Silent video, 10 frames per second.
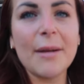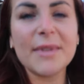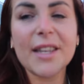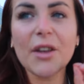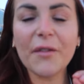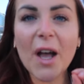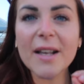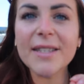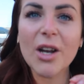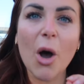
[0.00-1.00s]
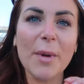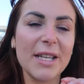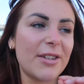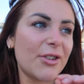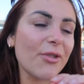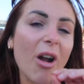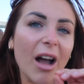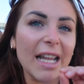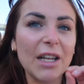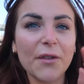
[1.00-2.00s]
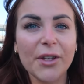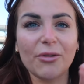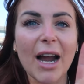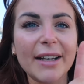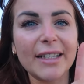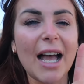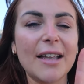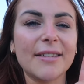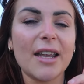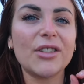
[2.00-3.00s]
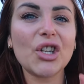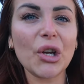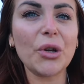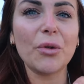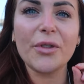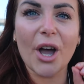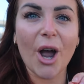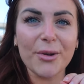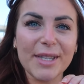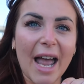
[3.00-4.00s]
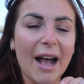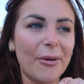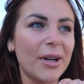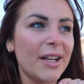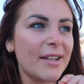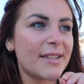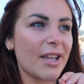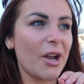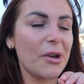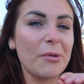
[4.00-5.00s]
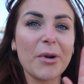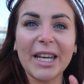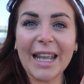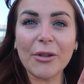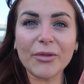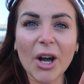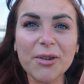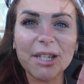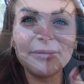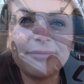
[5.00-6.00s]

So the first stop is to drive the grand land to the hotel. So we're gonna get on the road.